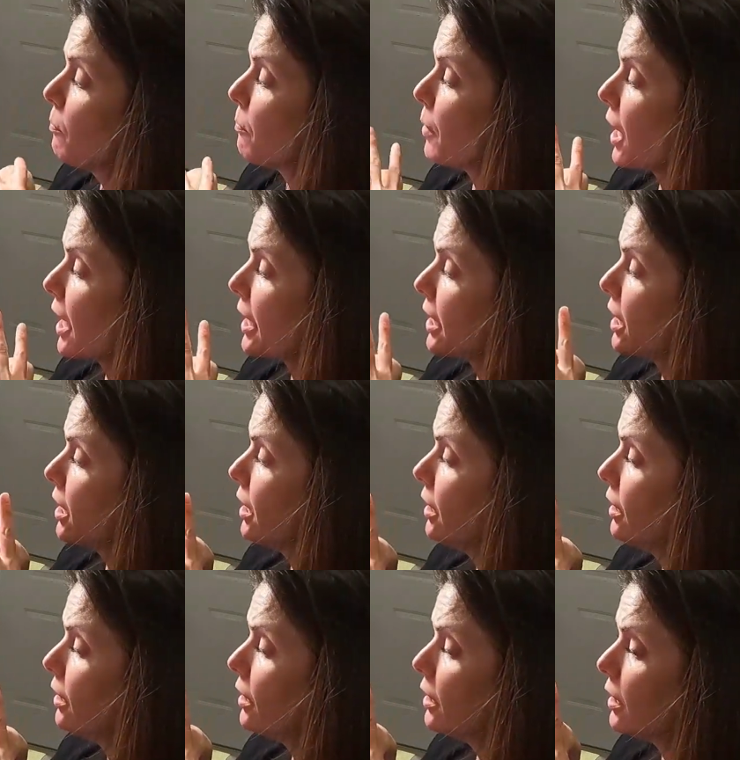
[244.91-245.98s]
But
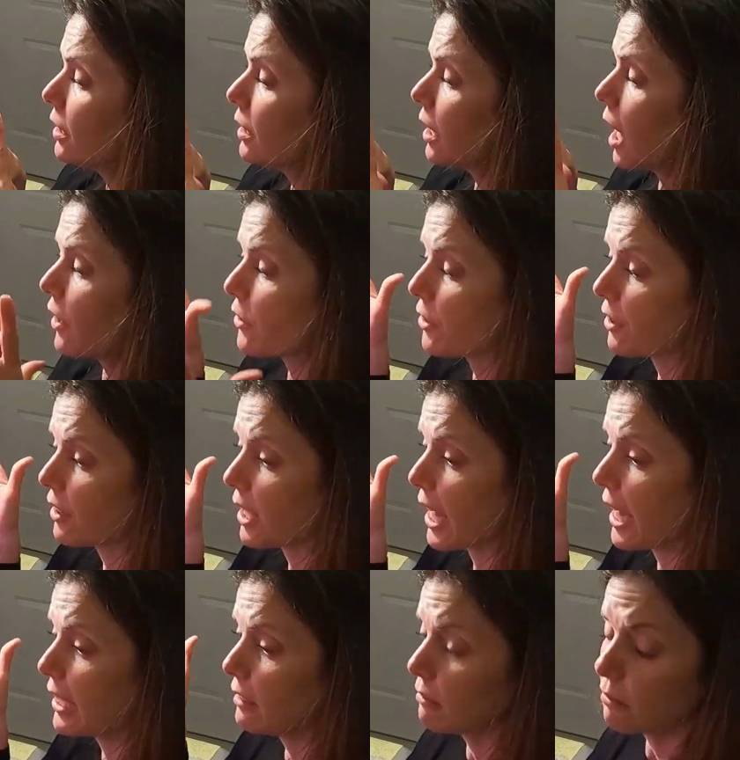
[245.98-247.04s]
other than
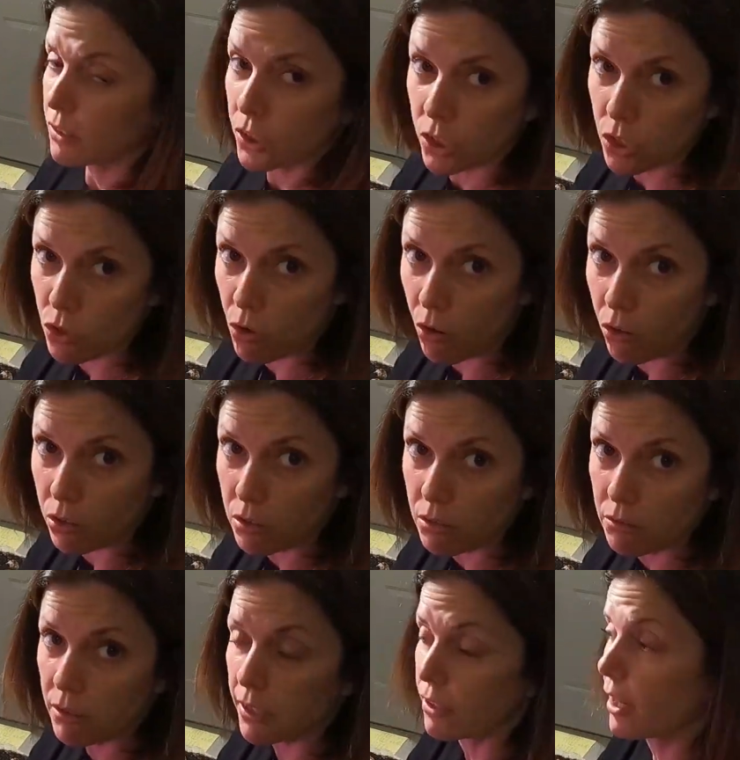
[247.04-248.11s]
that, they're controlled.
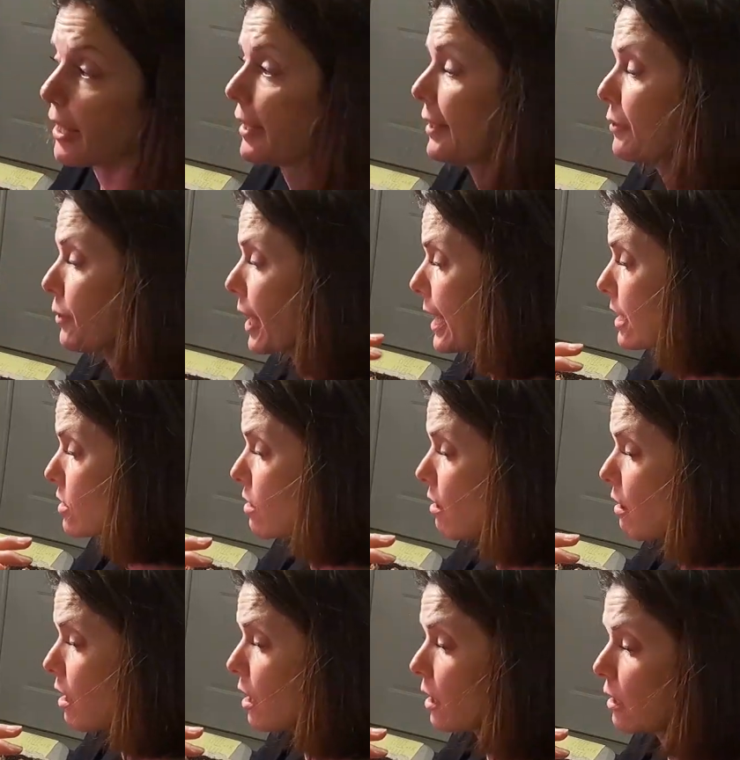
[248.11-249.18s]
Okay, they're not getting rained
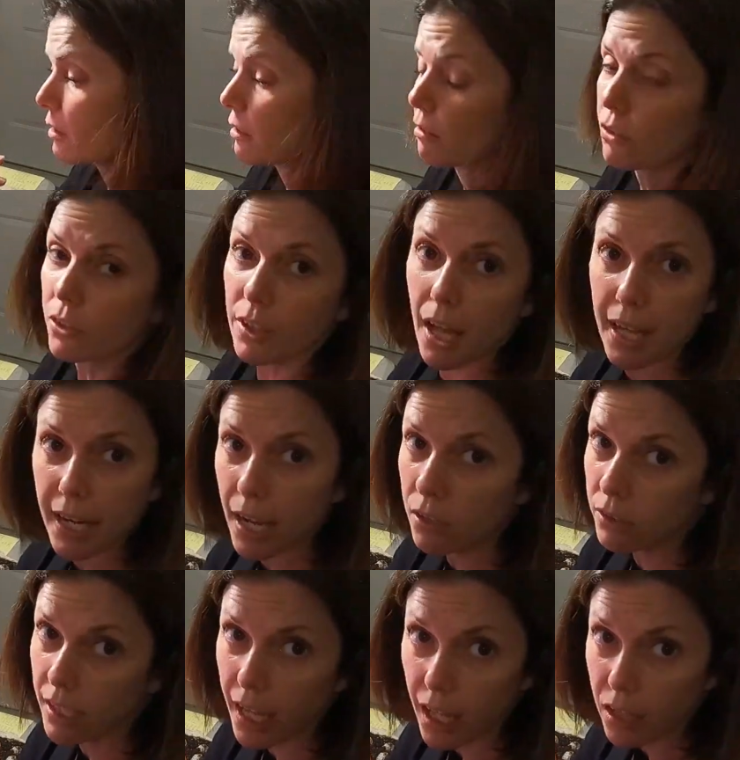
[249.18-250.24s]
on, they're not
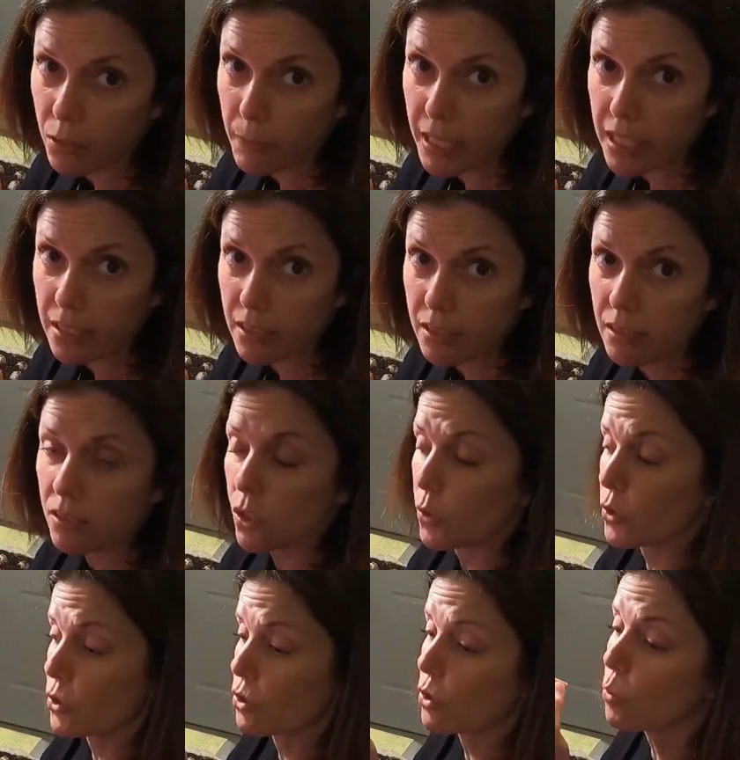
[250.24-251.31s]
out in the elements, so
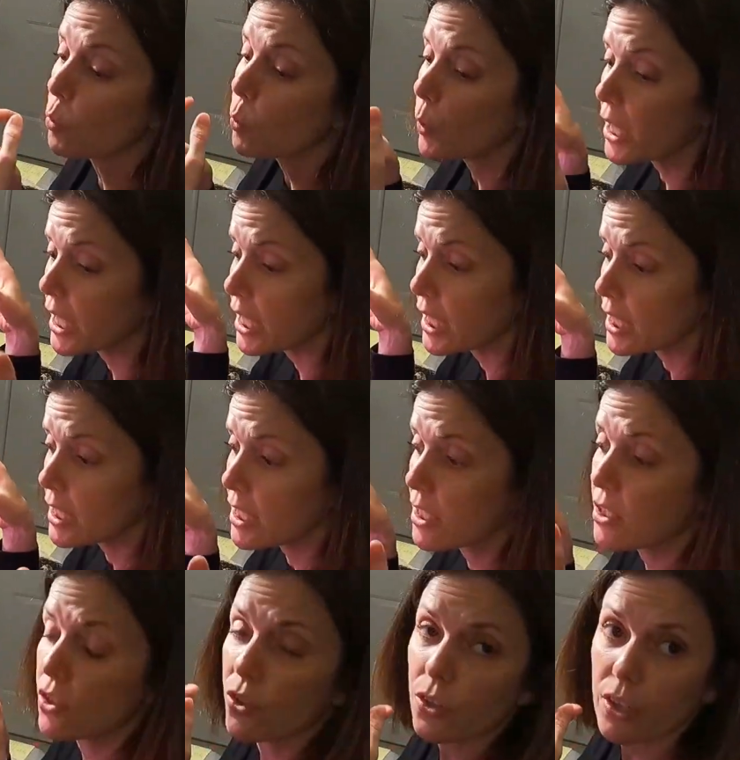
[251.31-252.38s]
there's no
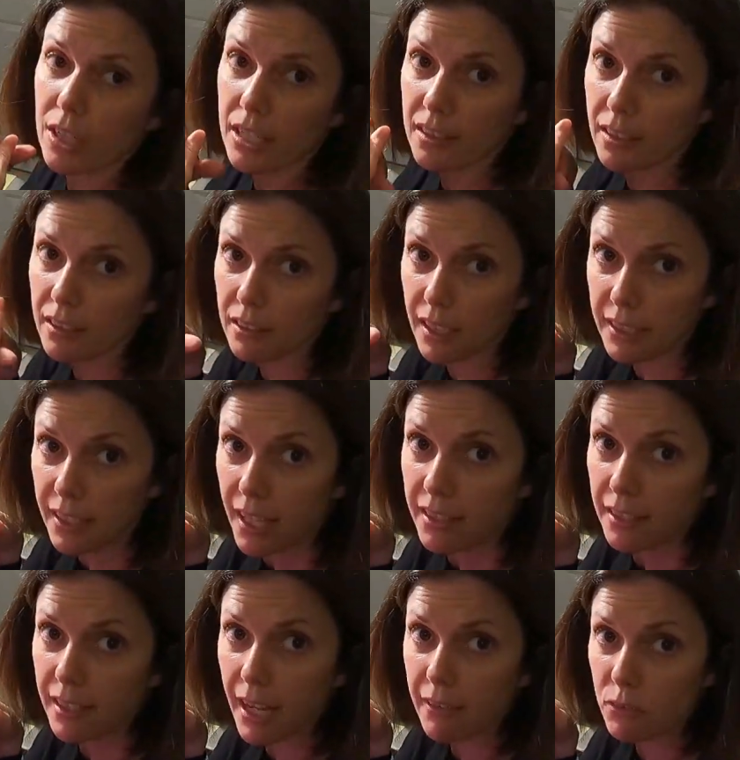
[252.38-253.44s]
wind or anything like
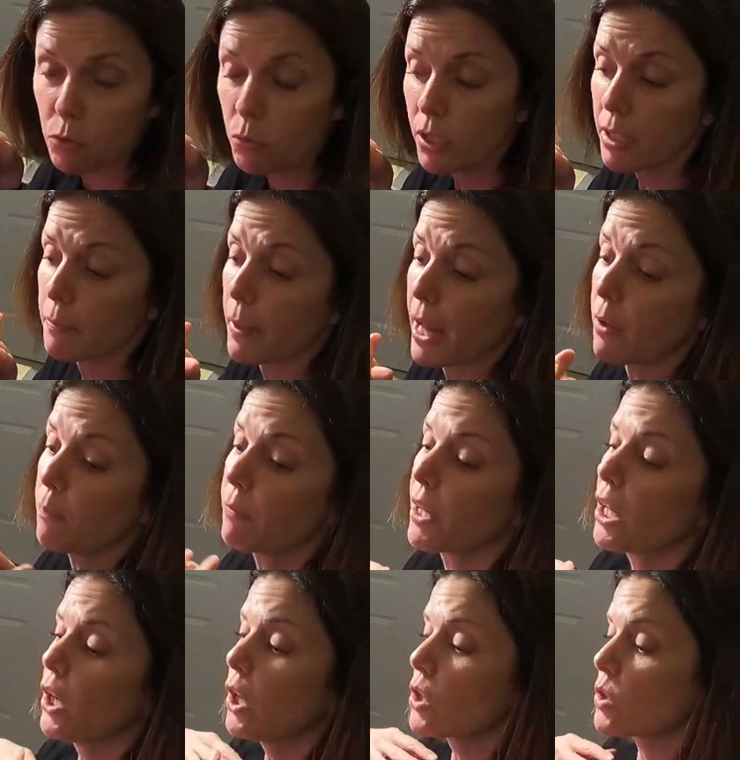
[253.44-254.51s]
that that they have to worry about.
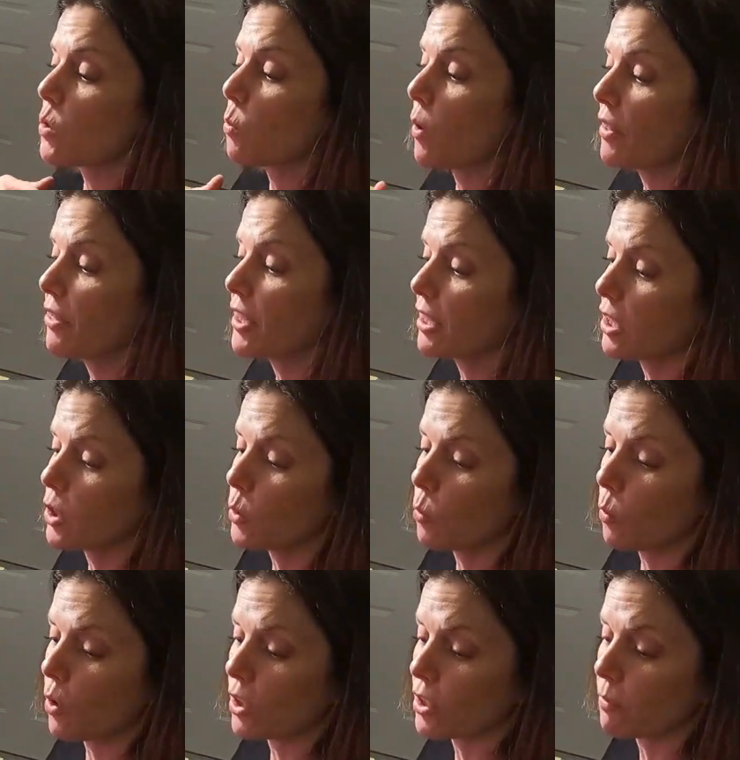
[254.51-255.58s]
So one thing that you
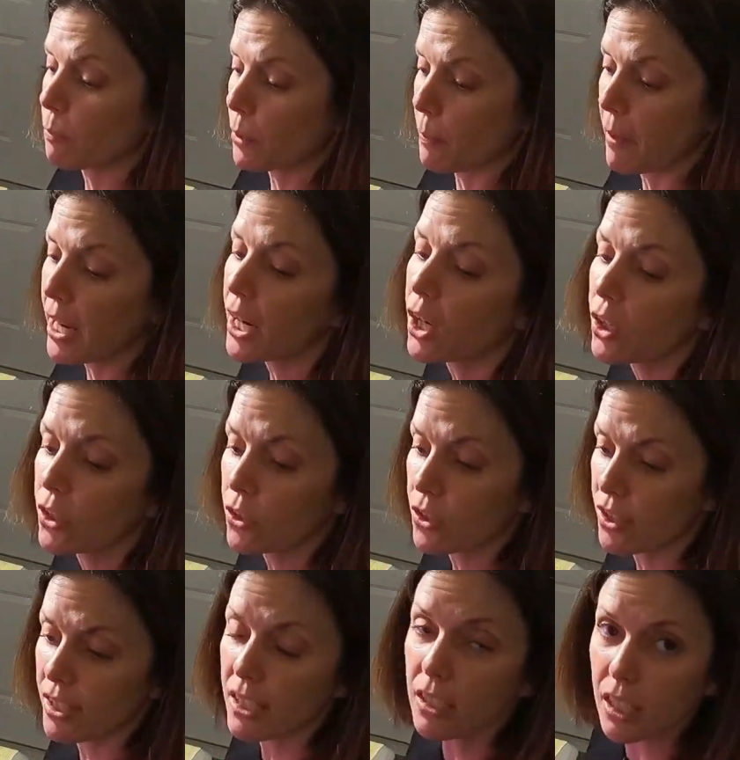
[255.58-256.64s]
want to prepare
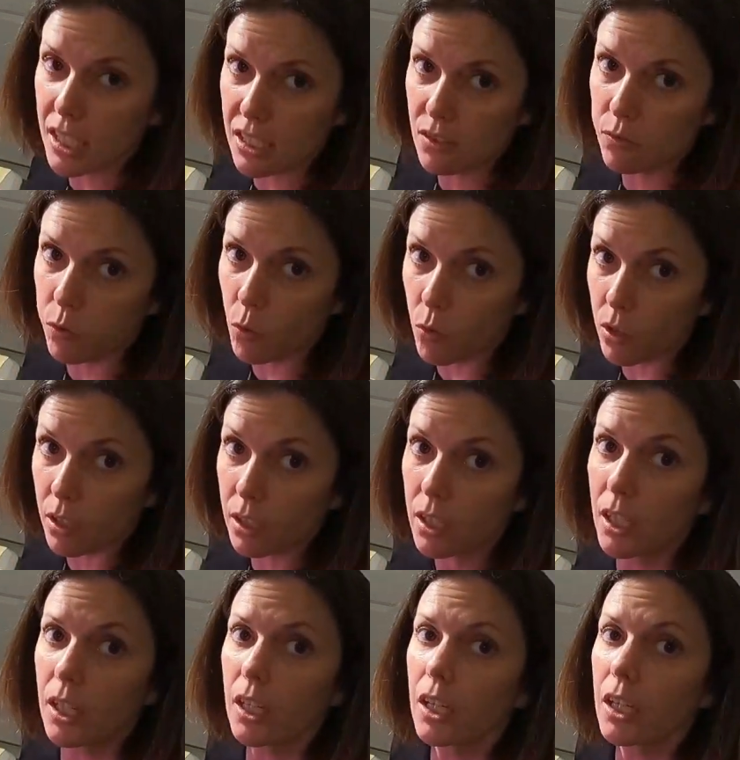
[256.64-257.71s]
your seedlings
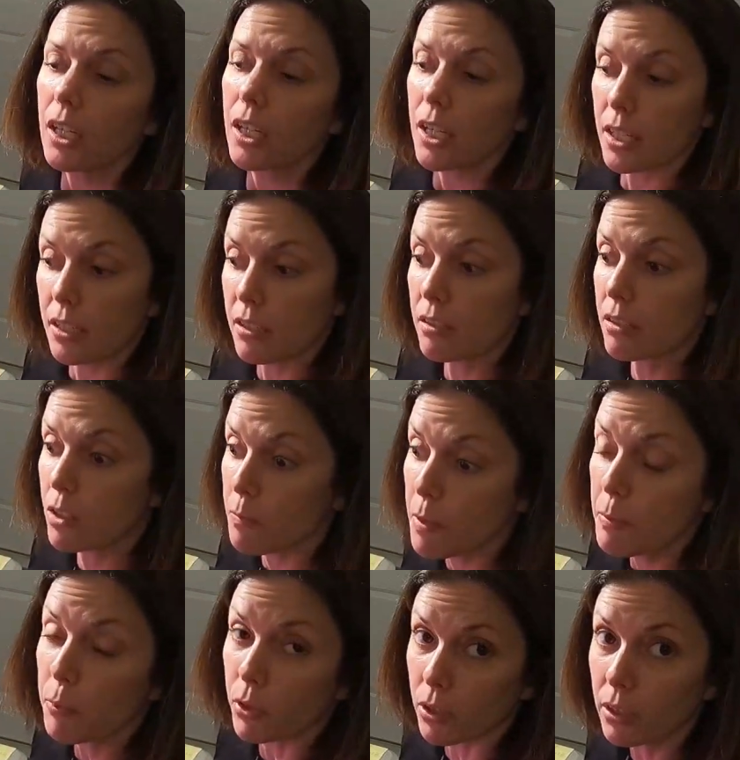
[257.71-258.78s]
for is to
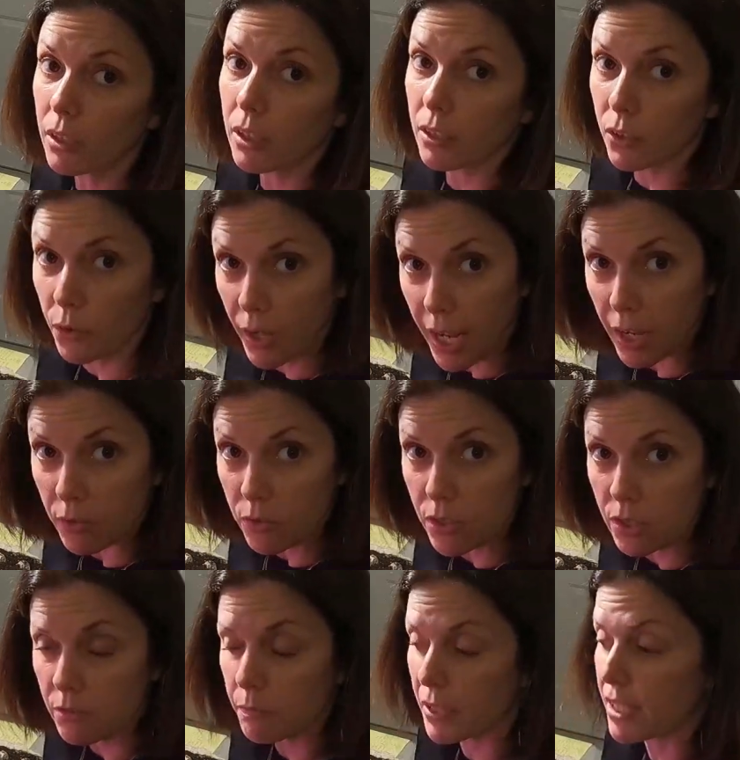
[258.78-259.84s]
be put in the
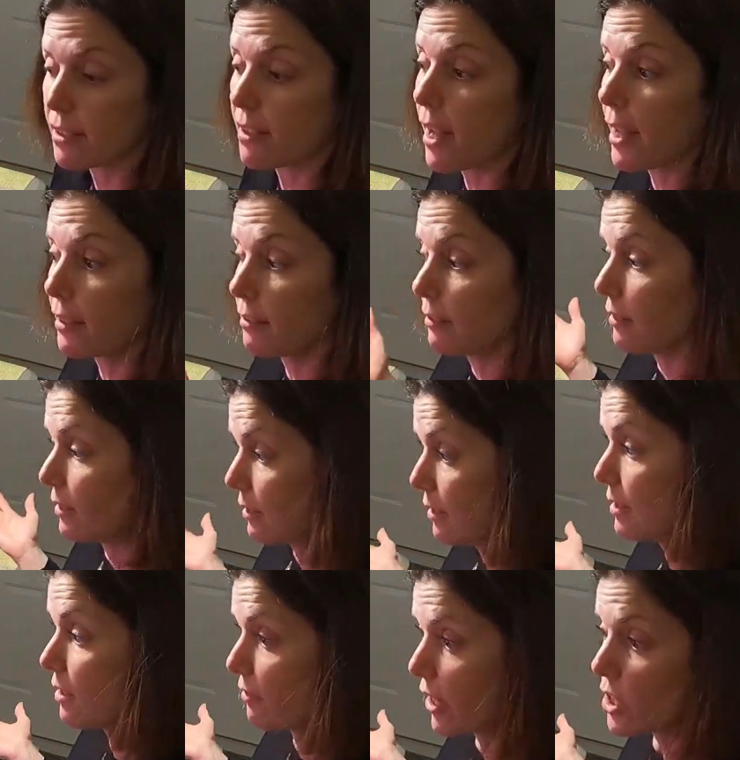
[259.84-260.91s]
ground, because that
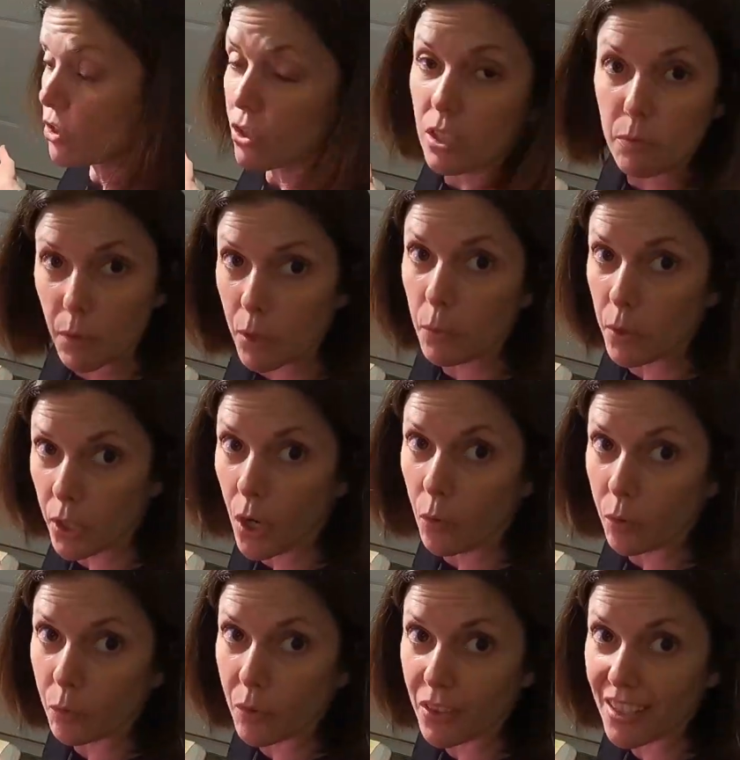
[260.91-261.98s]
is eventually where we're
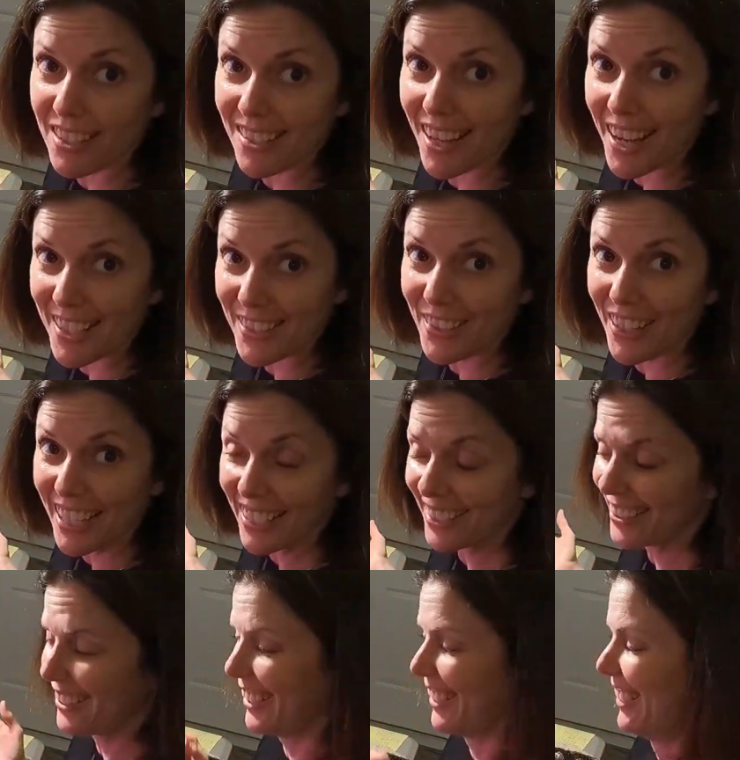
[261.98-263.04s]
going with these guys,
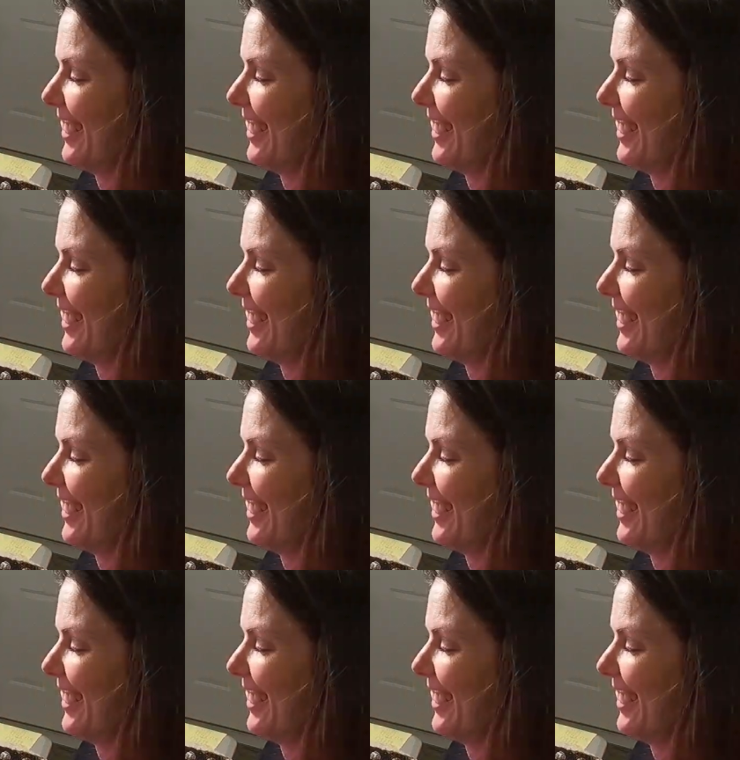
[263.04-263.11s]
right?